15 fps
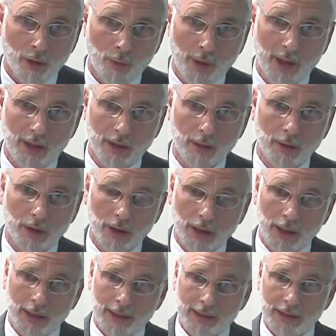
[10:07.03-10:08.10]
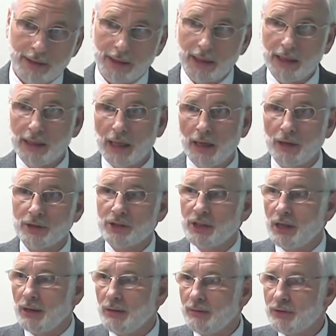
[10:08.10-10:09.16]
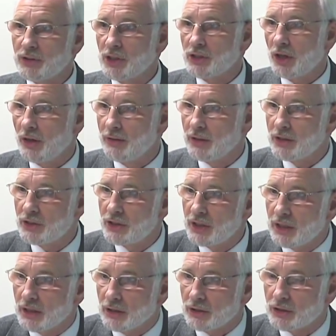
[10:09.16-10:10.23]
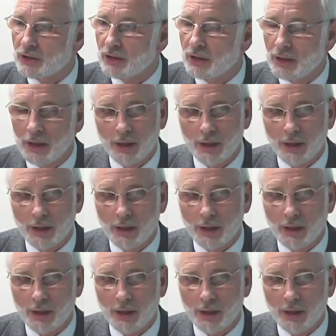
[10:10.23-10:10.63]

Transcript: we can see ourselves as others see us.